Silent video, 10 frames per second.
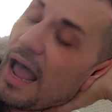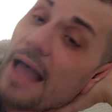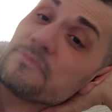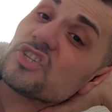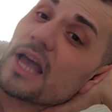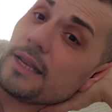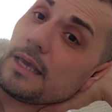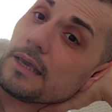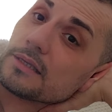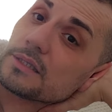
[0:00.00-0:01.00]
I'm
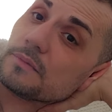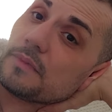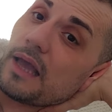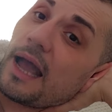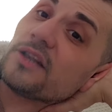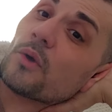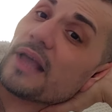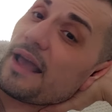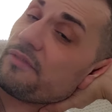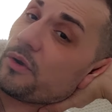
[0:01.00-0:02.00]
Chinese. I don't
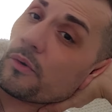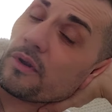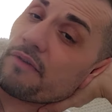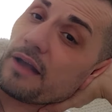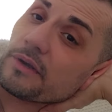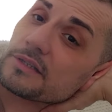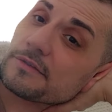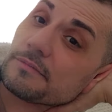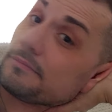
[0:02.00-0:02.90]
have the coronavirus.